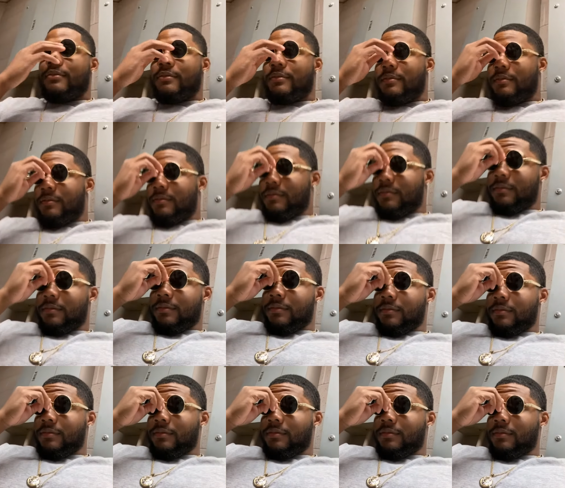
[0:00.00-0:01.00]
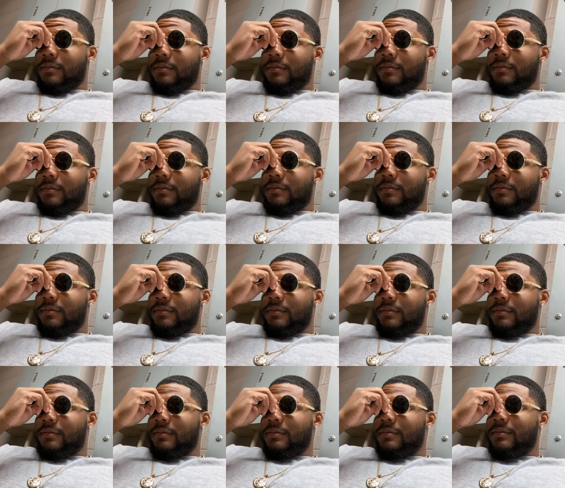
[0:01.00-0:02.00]

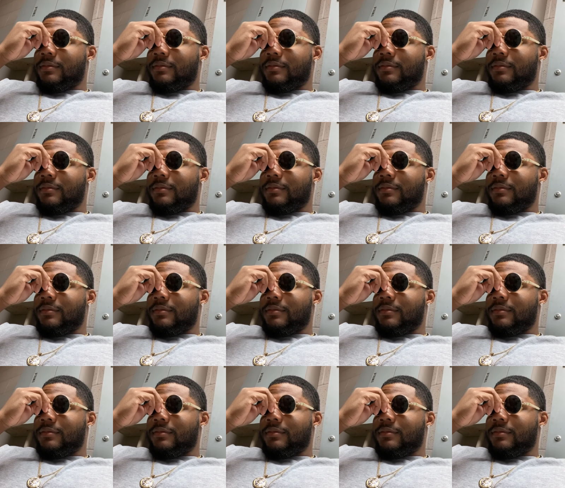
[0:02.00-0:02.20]
Nothing is said.